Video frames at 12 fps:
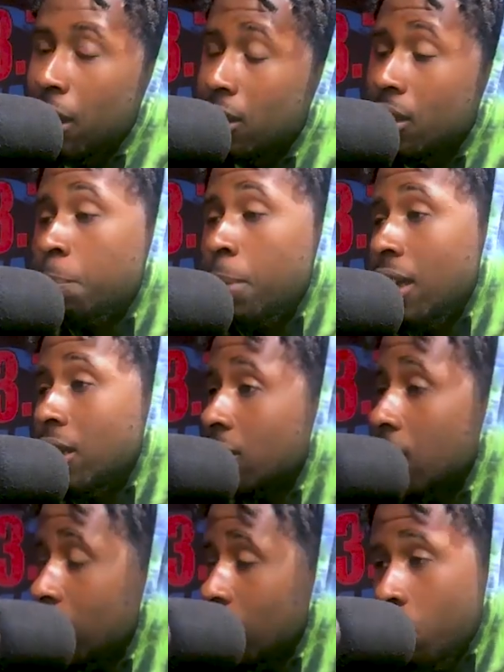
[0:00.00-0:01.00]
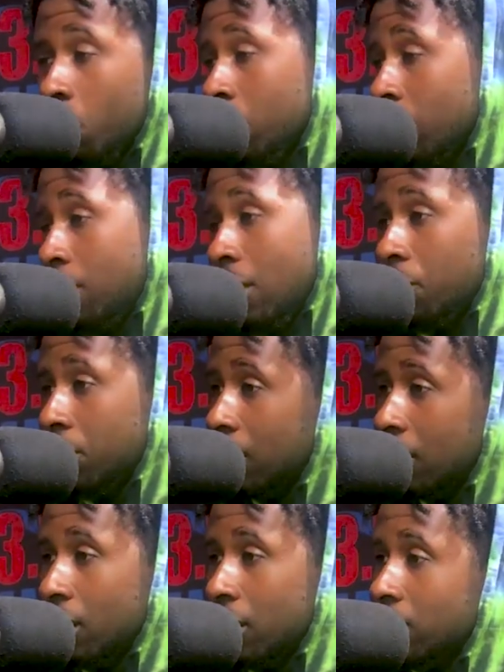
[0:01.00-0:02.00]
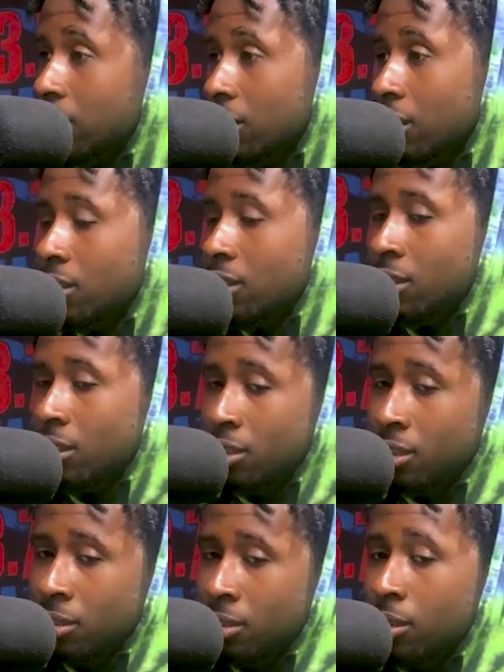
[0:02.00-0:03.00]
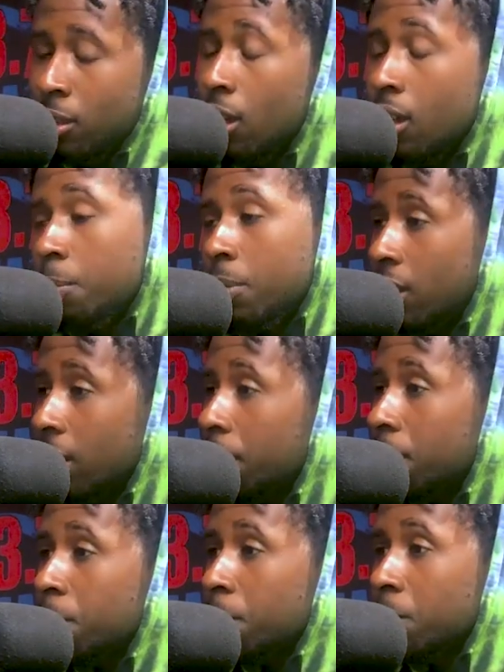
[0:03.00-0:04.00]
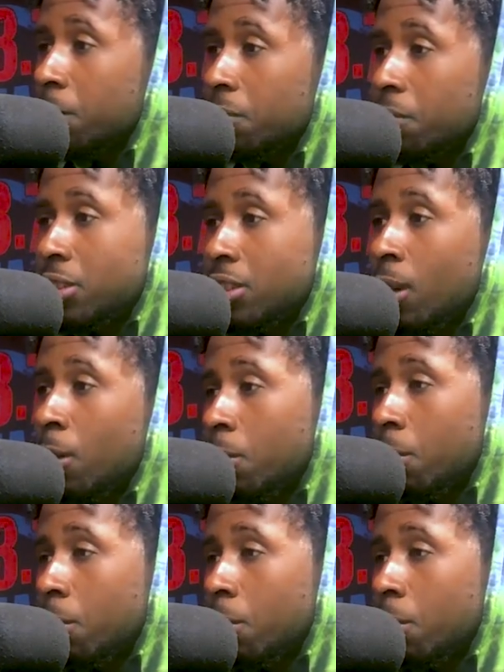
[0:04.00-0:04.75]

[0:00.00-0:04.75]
at the base, at the root of everything, it's gonna be lyrical for sure.